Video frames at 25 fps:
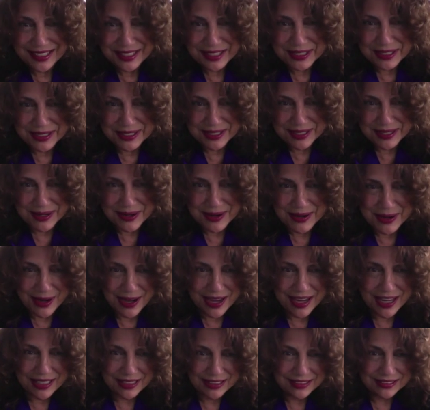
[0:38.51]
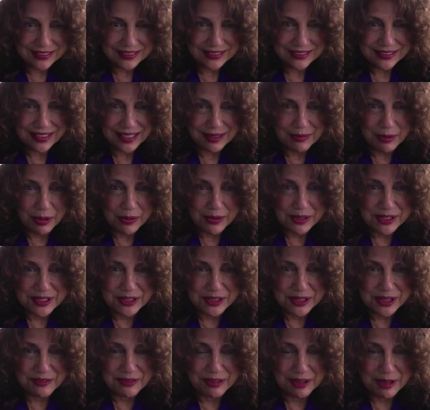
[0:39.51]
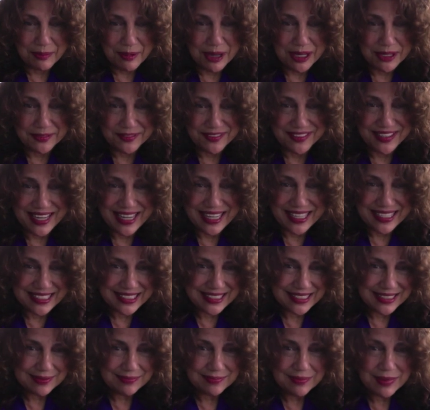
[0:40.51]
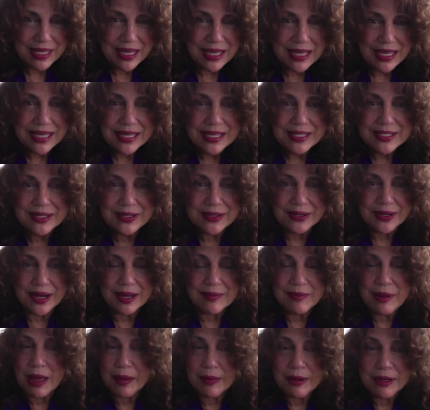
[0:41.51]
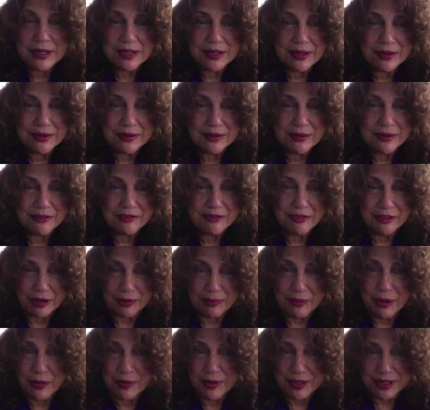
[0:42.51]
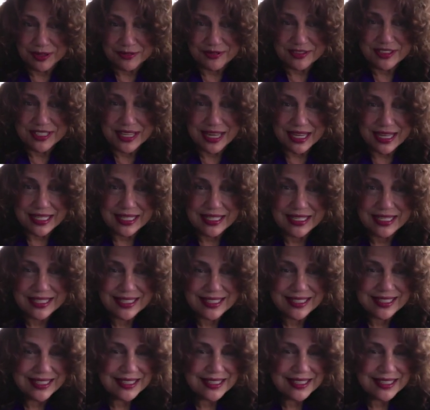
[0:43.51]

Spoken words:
So I'm always joyful about that. So I'm coming to you for a moment of Zen